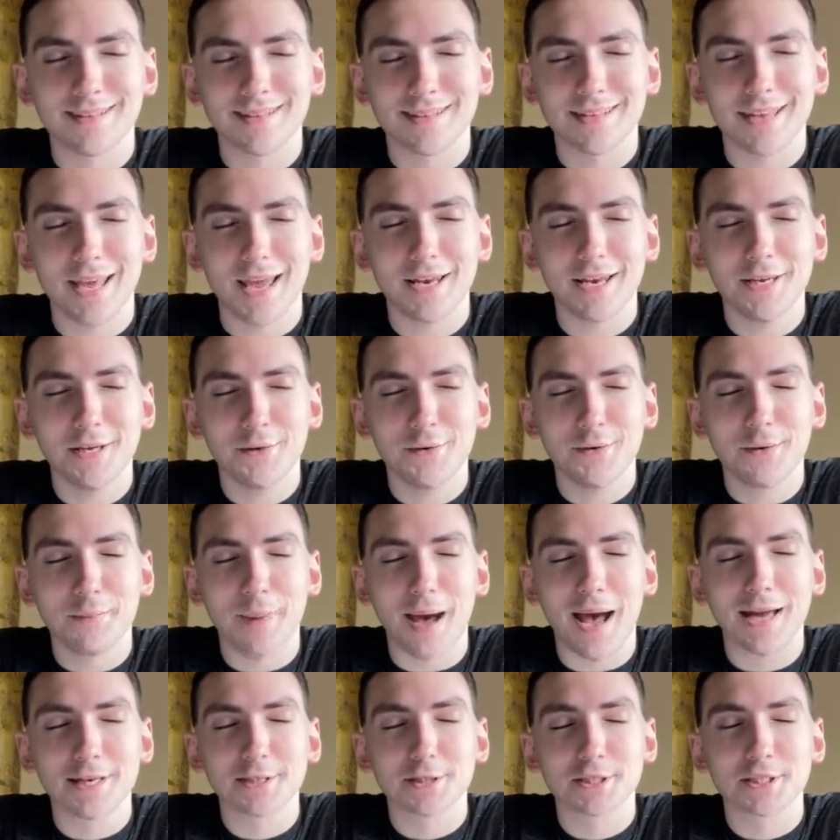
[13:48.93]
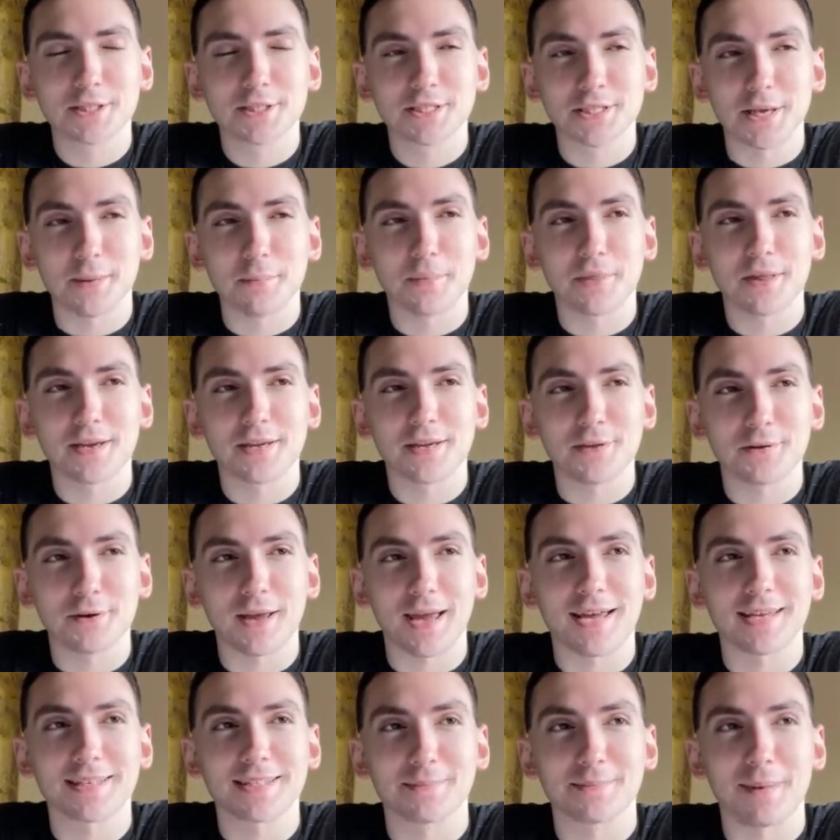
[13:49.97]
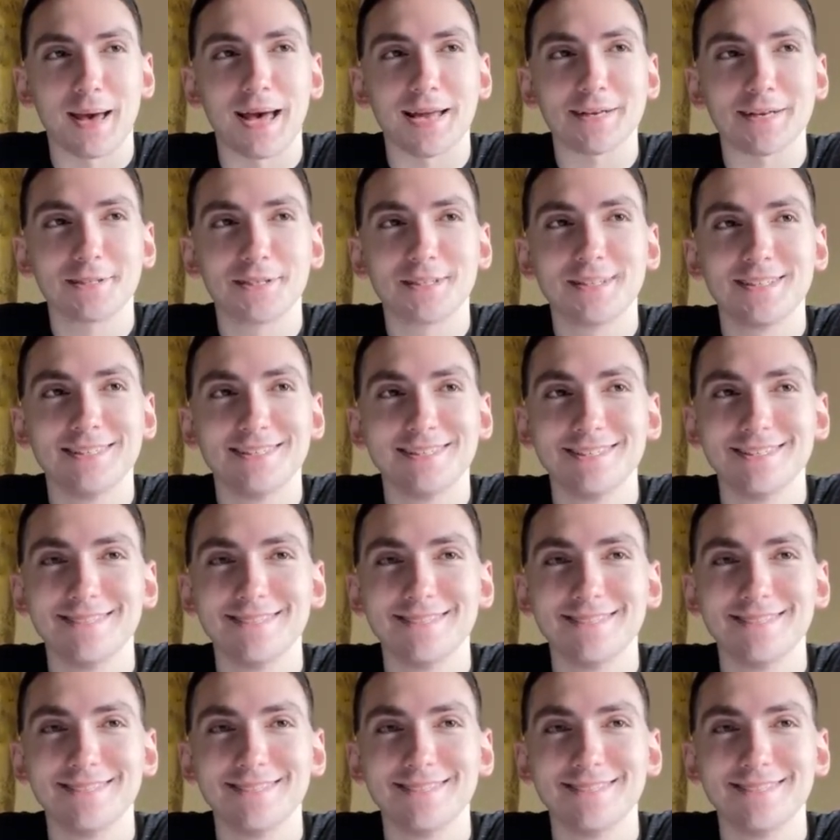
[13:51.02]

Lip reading: can you imagine something you can't imagine?